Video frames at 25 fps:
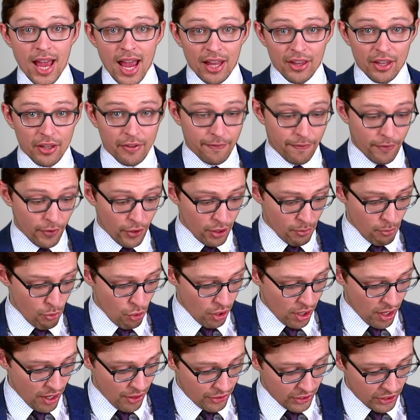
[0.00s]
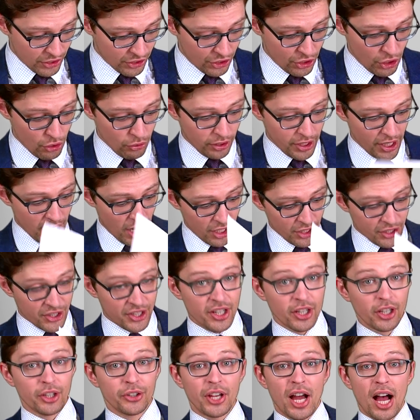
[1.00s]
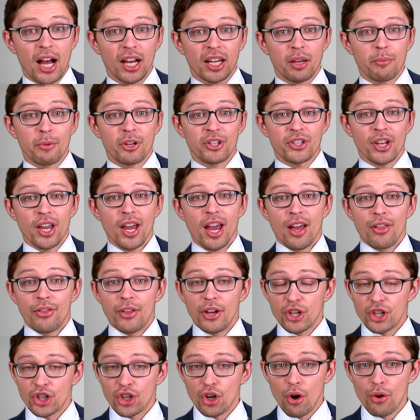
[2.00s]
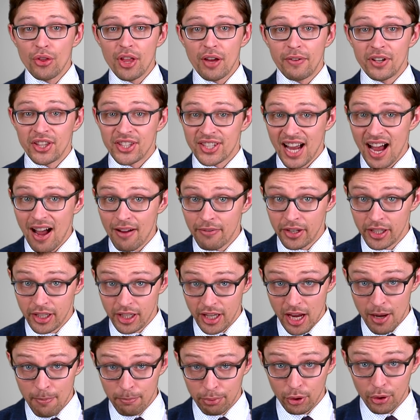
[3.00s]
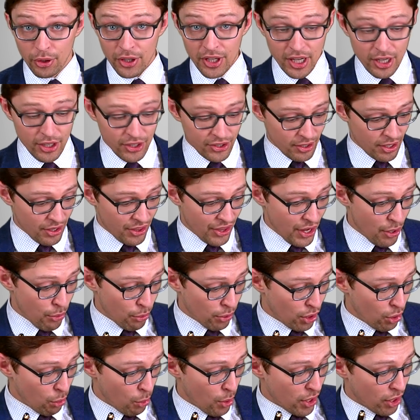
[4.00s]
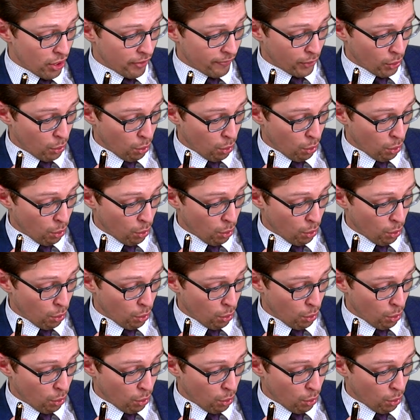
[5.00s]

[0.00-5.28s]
And then furthermore, these newly unsealed documents, they show that Ventavia employees, they were aware of,